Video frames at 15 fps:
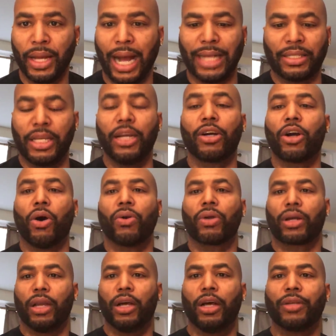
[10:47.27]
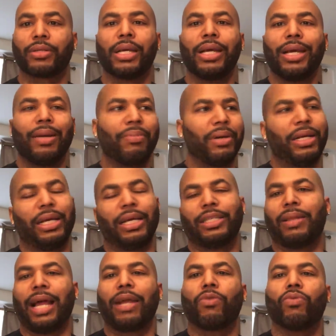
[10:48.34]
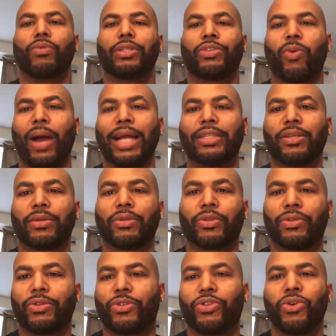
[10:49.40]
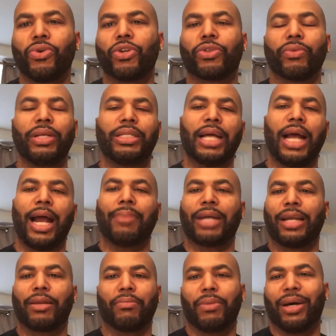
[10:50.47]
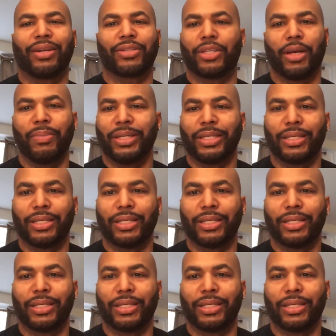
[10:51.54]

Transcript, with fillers: I still go to clubs, but it's like twice or two or three times out the month or something.